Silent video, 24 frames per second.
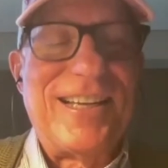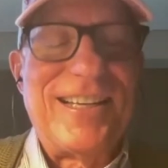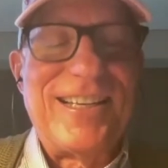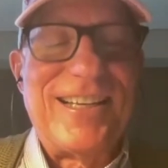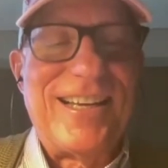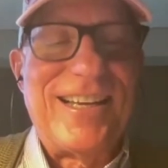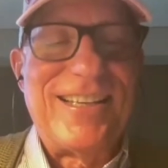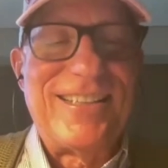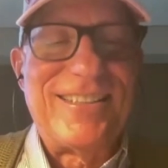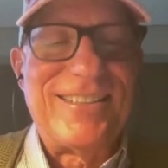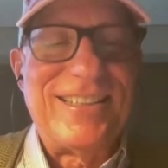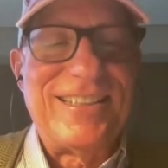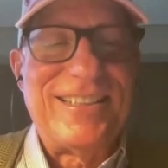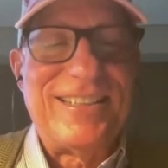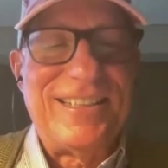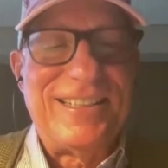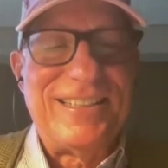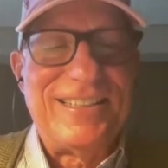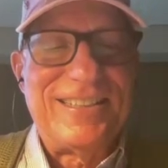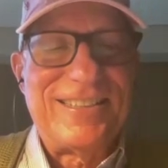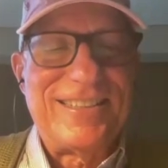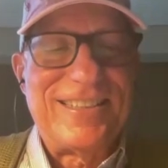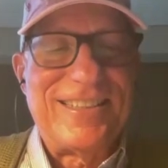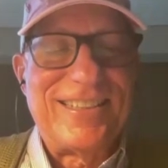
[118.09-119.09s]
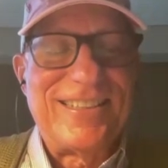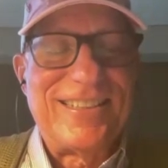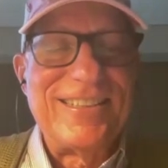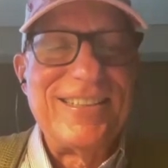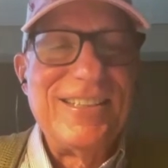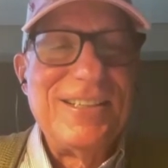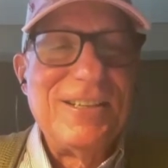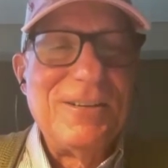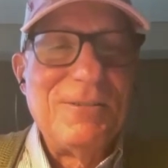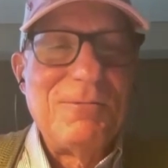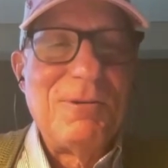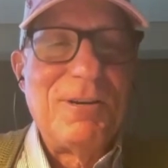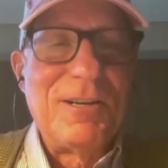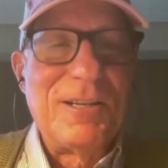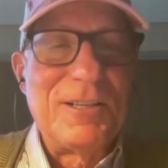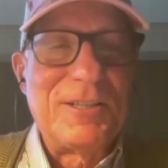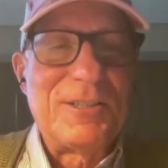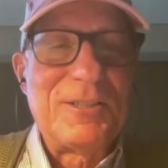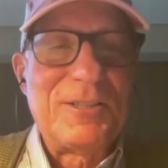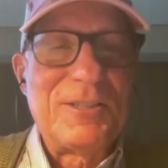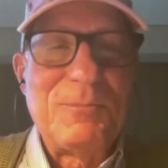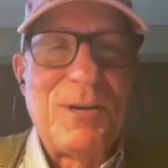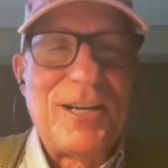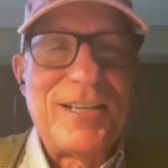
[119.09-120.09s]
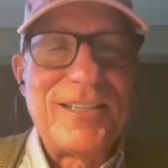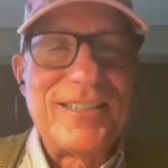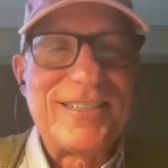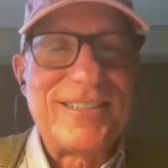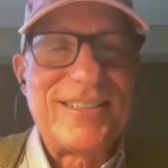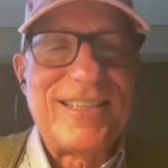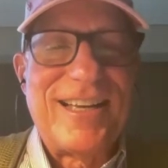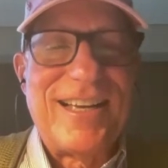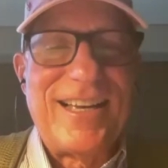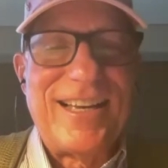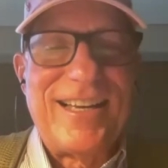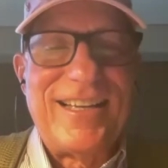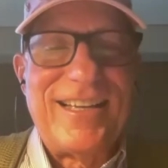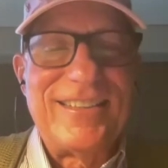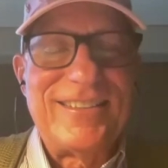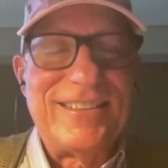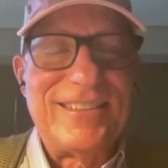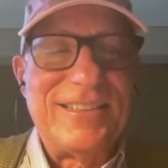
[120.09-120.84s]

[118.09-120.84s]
I think he's one of the smartest guys,